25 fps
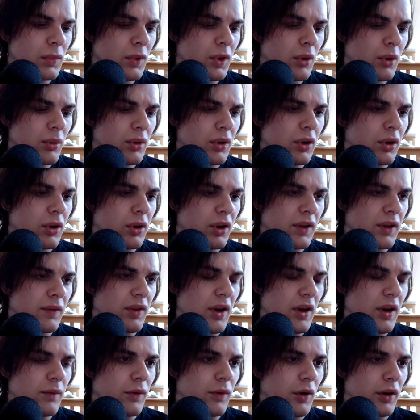gonna give
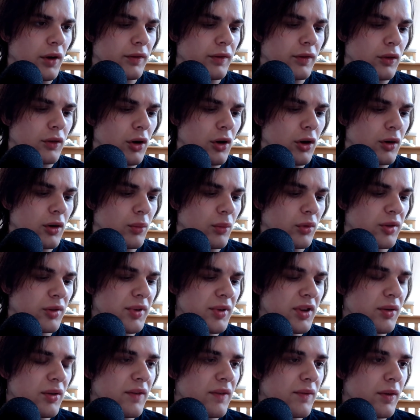that a 5-star. It wants
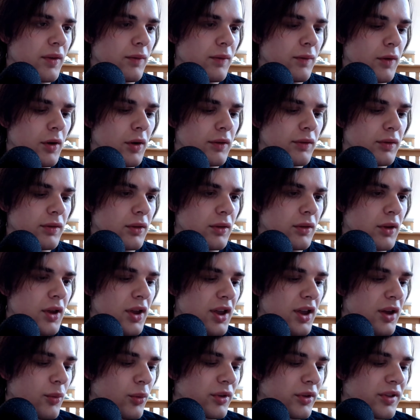me to give it a 5.
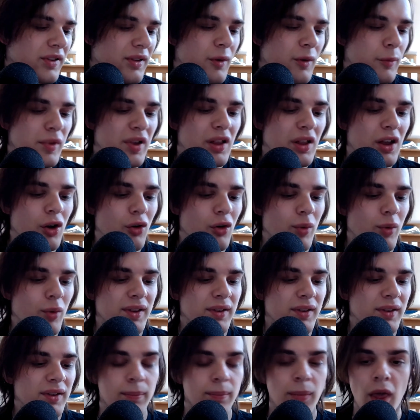Wants to give me like a
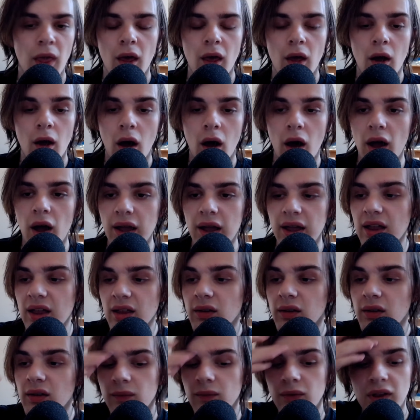rating.
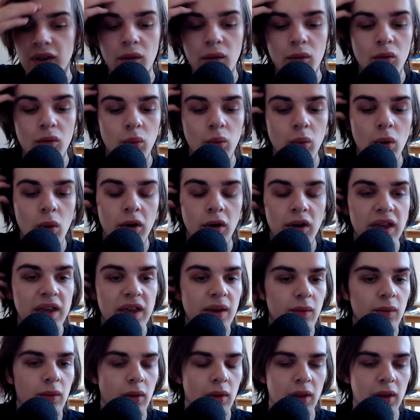Again, I didn't think that would work
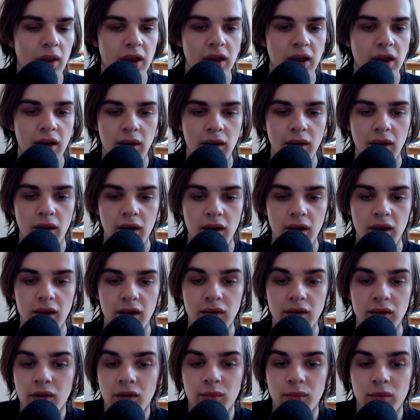either. Like I
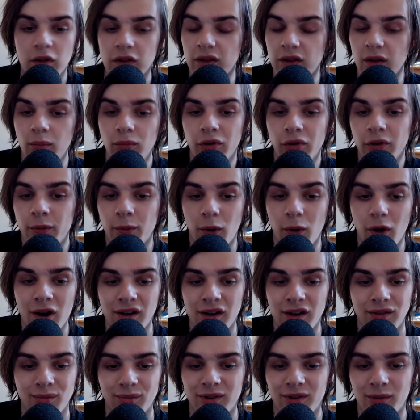don't know. I'm
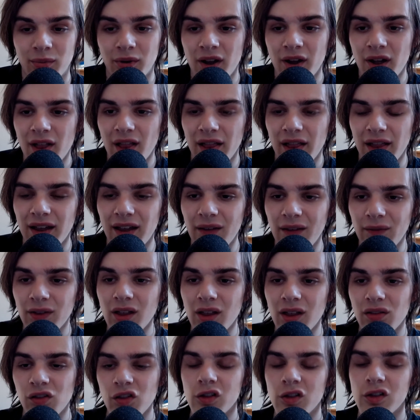surprised. Like I
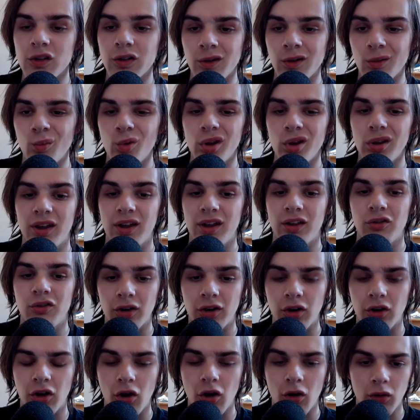think that's just someone like
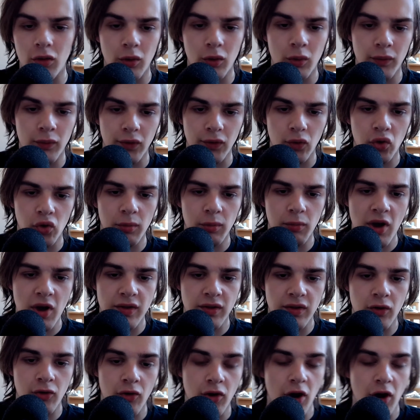trying to go along with the
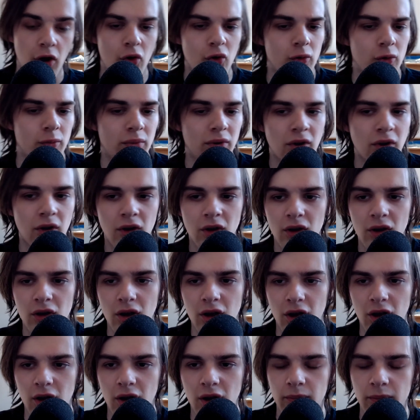creepypasta. I hope.
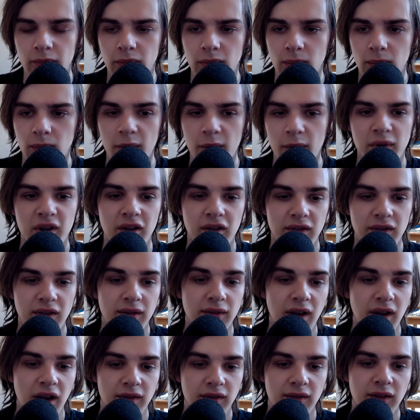I mean, it
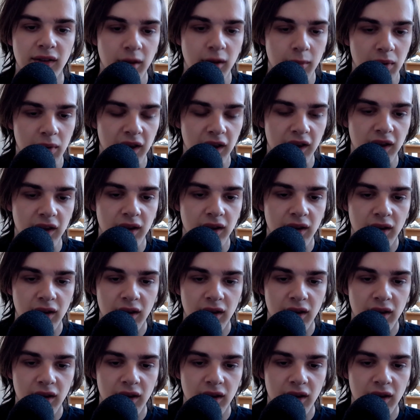says SCP.